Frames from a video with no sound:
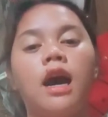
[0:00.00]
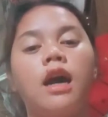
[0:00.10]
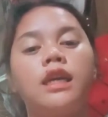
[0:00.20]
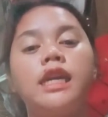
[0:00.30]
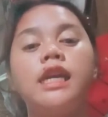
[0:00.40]

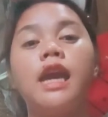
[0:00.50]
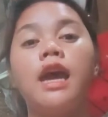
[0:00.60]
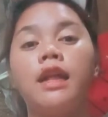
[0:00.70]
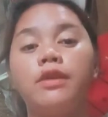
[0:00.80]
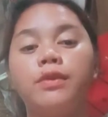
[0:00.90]
King
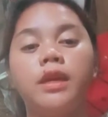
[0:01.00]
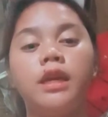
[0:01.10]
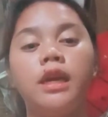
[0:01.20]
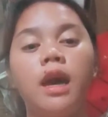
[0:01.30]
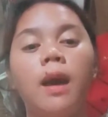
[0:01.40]

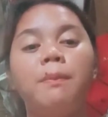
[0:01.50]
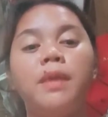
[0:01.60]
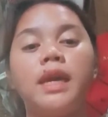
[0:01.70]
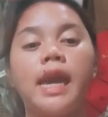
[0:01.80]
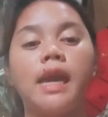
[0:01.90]
Henry
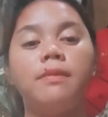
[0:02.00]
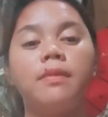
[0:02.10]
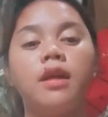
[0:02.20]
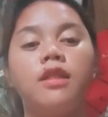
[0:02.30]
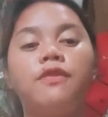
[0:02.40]
became
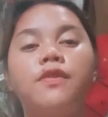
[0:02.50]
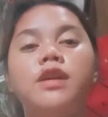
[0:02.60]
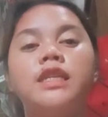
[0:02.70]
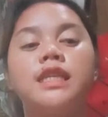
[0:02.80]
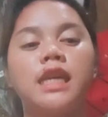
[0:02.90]
the
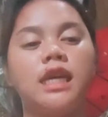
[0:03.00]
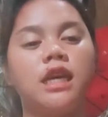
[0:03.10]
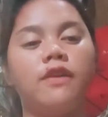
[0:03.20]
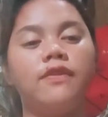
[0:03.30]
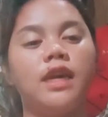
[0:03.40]
first king
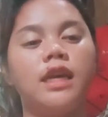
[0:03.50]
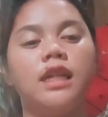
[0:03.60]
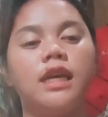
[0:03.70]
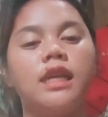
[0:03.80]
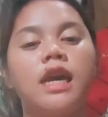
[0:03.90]
of
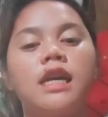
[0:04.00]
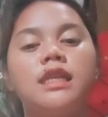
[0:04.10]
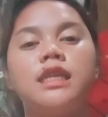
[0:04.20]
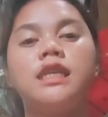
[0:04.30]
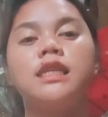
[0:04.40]
England
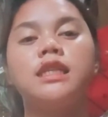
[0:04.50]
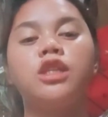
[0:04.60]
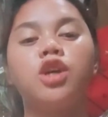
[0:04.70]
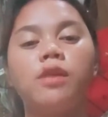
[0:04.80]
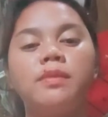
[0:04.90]
since the
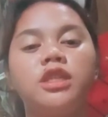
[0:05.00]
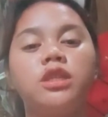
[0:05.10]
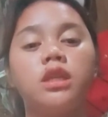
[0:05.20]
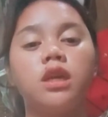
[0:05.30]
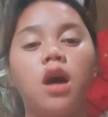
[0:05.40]
Norman
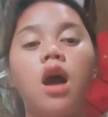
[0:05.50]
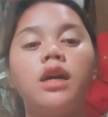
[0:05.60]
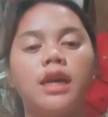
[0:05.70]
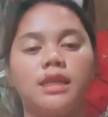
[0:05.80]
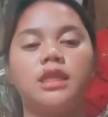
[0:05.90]

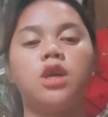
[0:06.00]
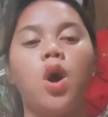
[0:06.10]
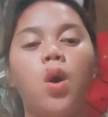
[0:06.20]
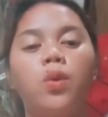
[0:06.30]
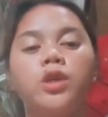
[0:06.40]
conquest,
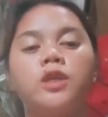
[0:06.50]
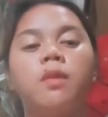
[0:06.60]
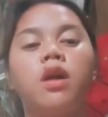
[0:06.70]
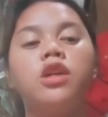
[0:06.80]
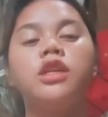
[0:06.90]
whose
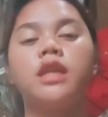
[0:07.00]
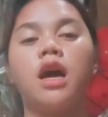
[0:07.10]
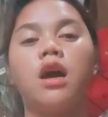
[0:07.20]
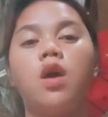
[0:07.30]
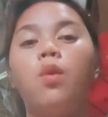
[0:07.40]
mother
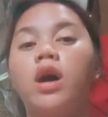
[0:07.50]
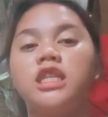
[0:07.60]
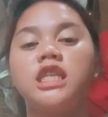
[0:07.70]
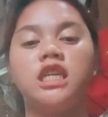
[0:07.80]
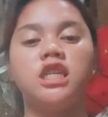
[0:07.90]
tongue was
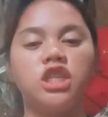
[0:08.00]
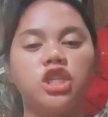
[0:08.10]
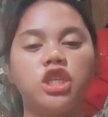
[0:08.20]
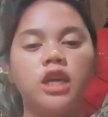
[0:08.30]
English.